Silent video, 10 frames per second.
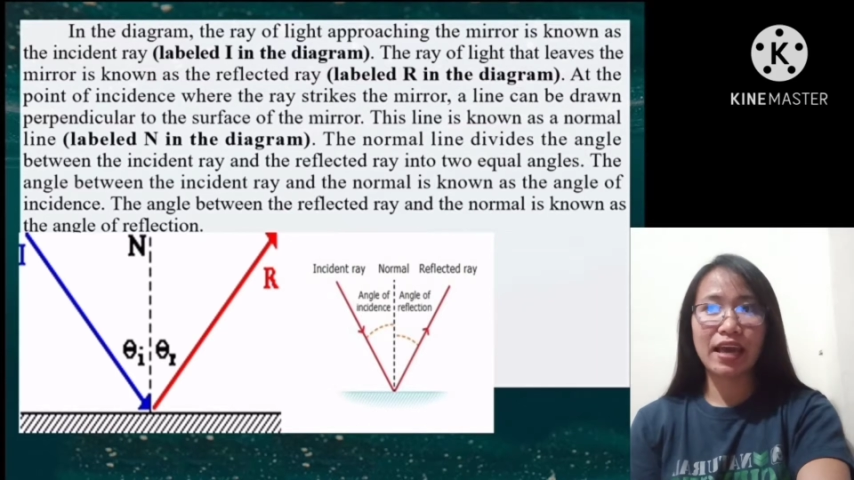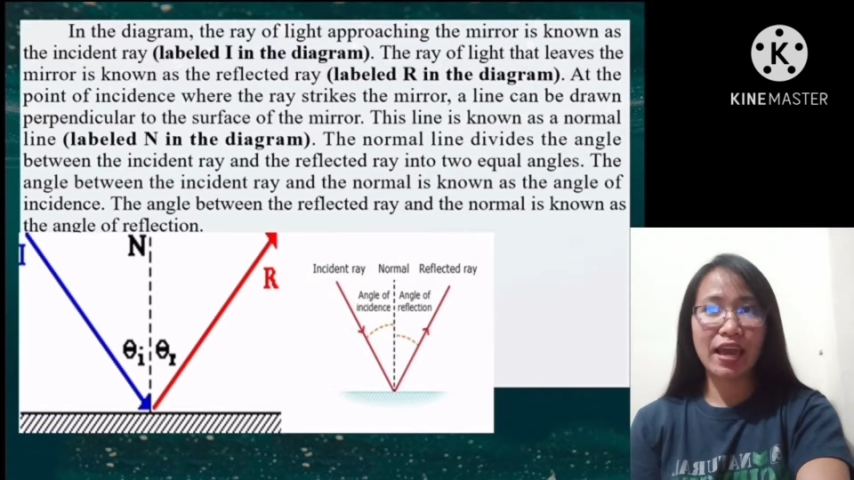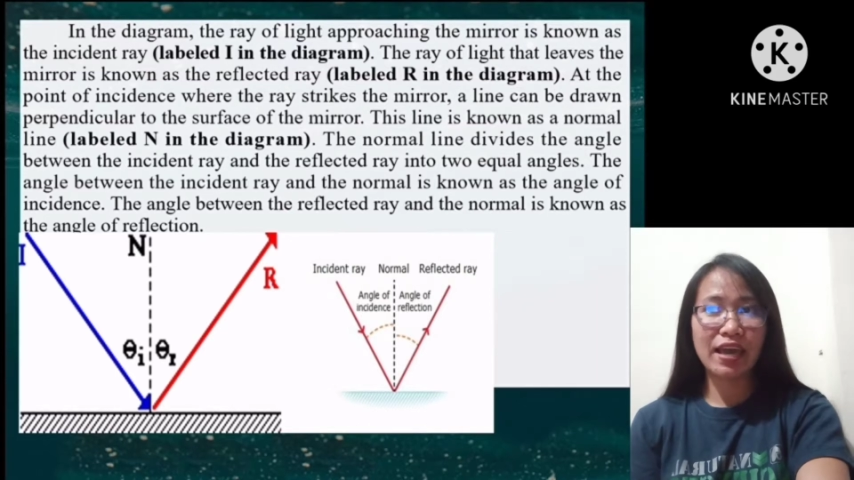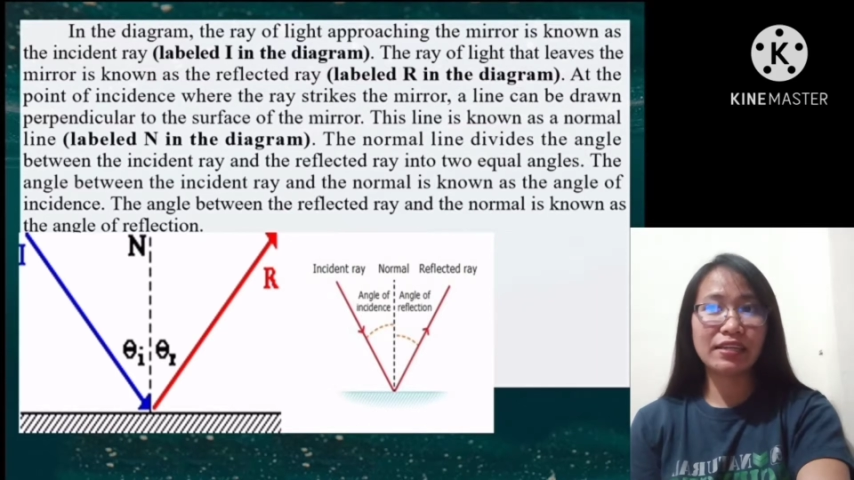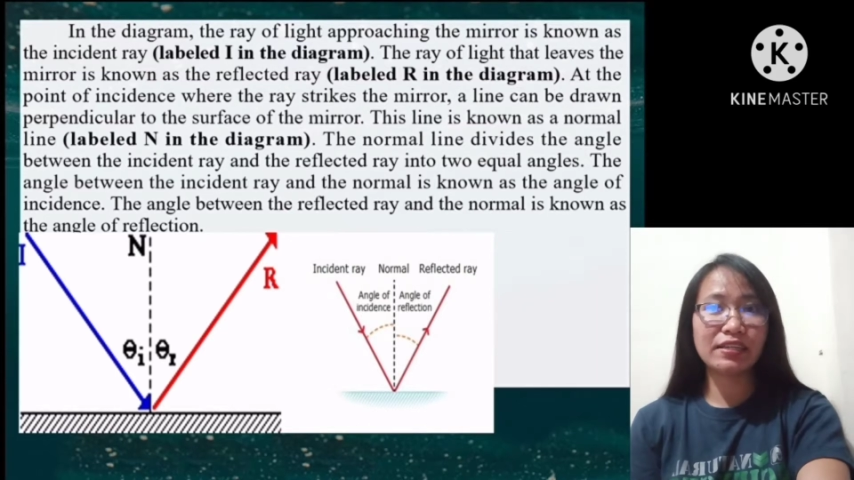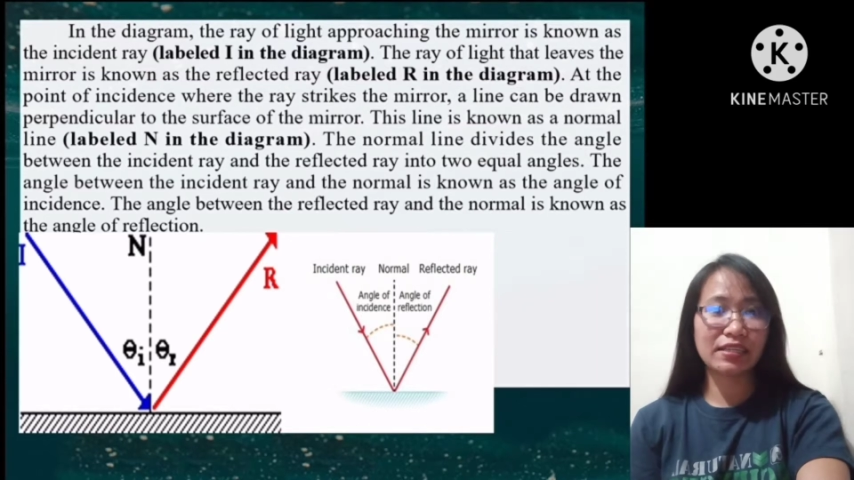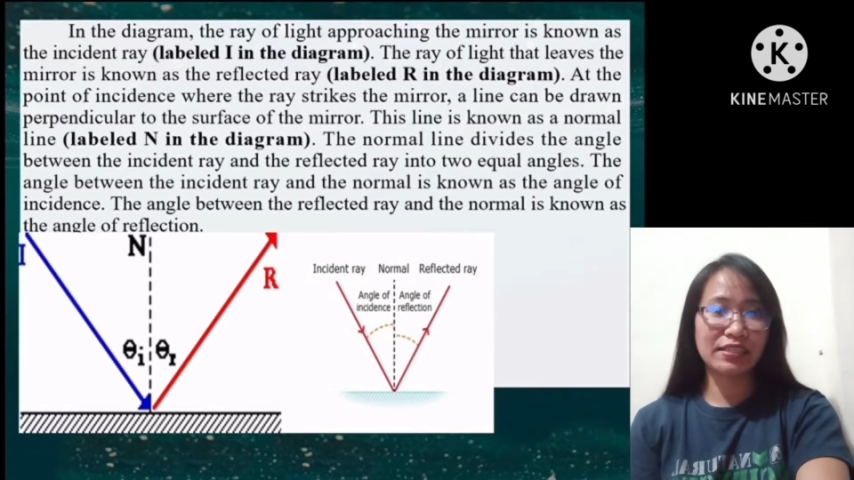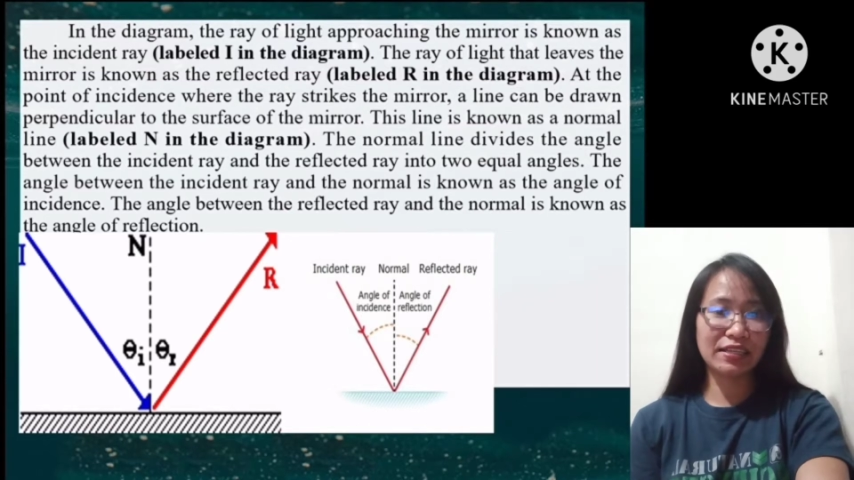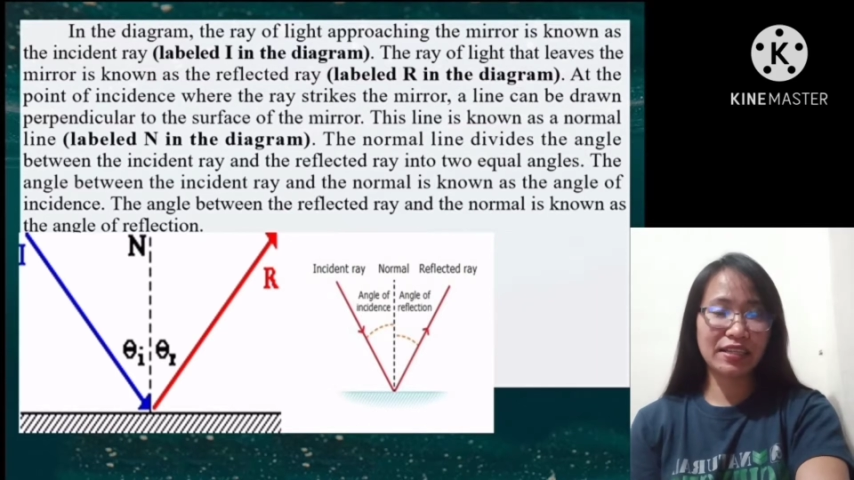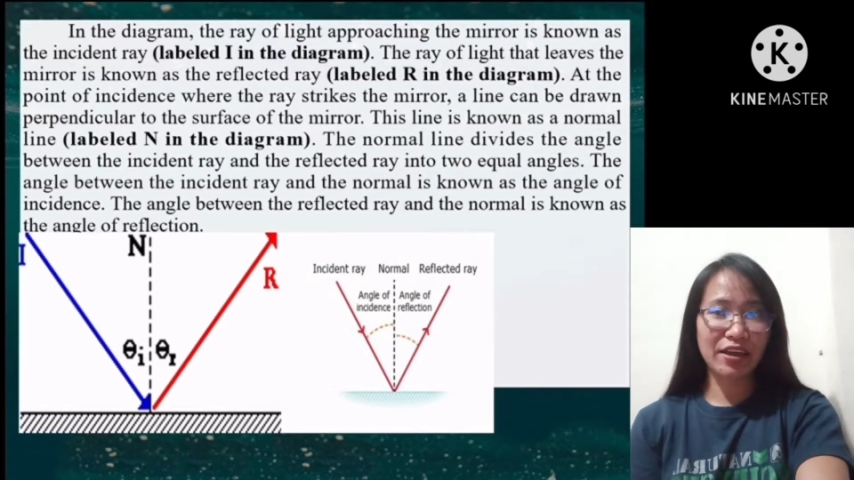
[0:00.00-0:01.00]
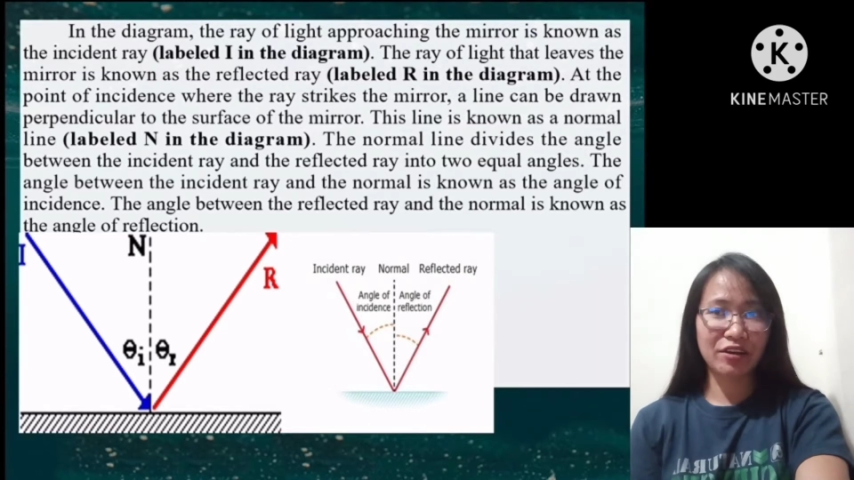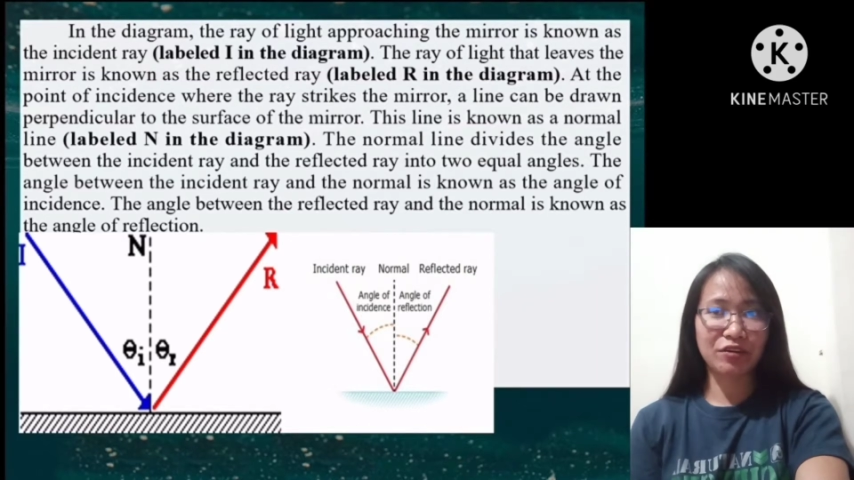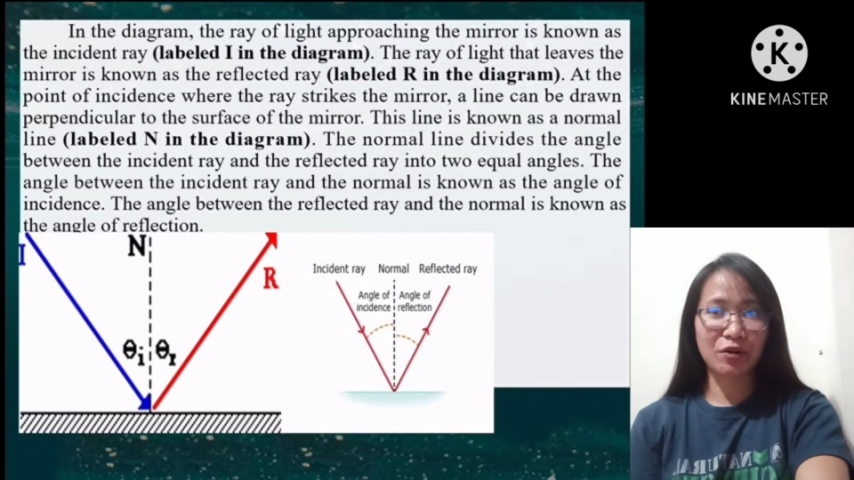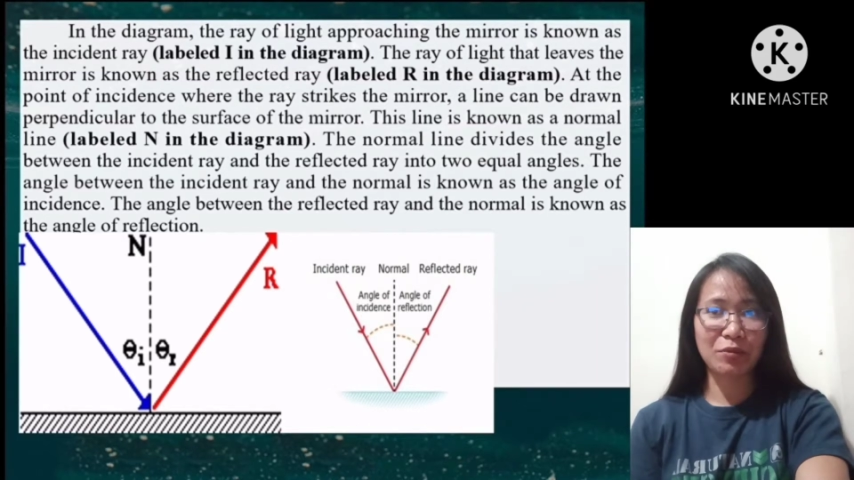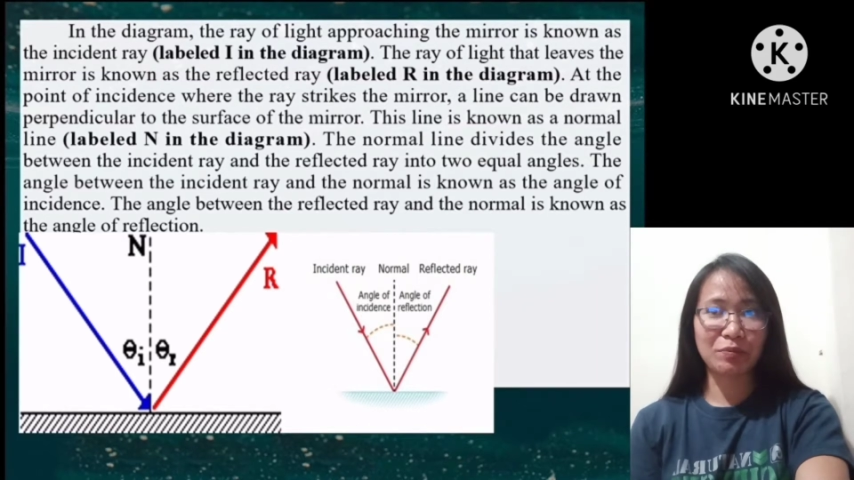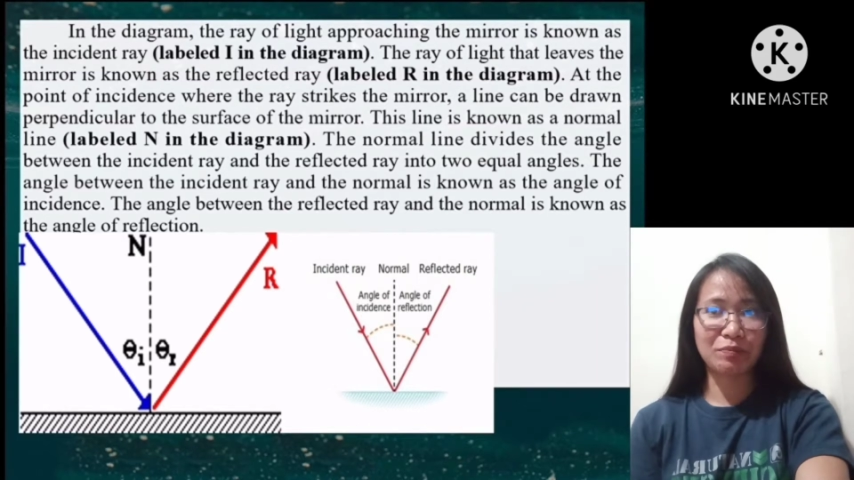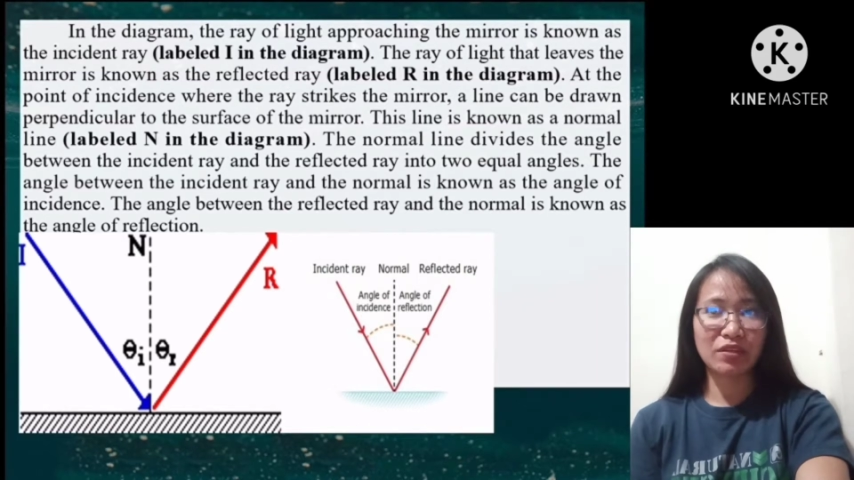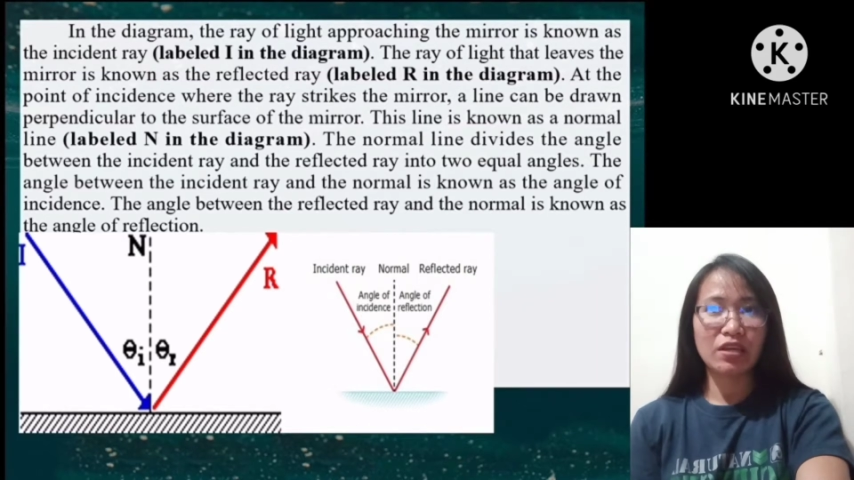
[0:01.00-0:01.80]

N in the diagram.